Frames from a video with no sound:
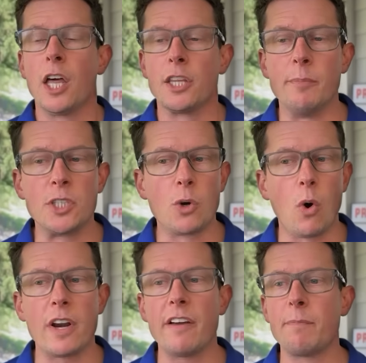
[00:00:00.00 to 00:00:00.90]
The
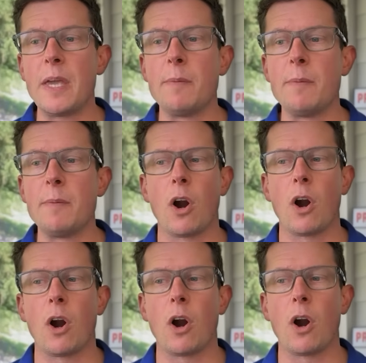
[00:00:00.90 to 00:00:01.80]
majority of people in the
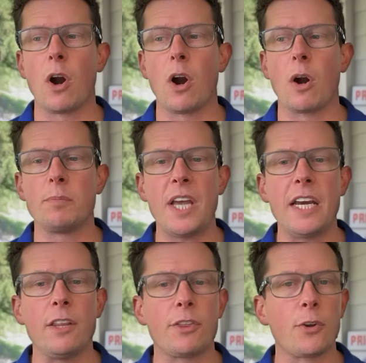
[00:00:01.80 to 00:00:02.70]
country are
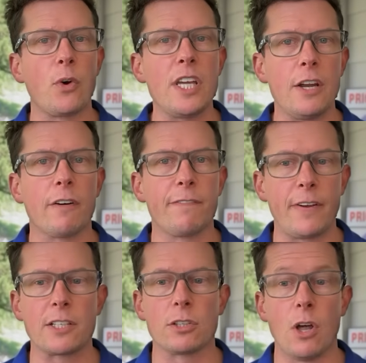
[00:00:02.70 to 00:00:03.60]
obtaining 30-year
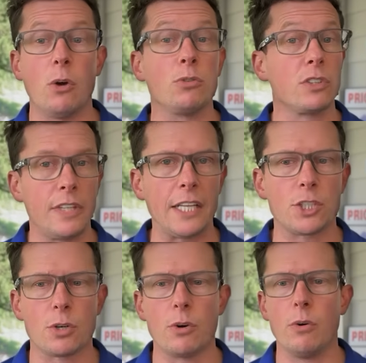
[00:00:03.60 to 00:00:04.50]
fixed loans. That's
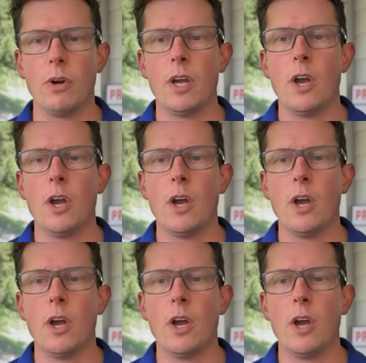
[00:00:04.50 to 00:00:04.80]
true,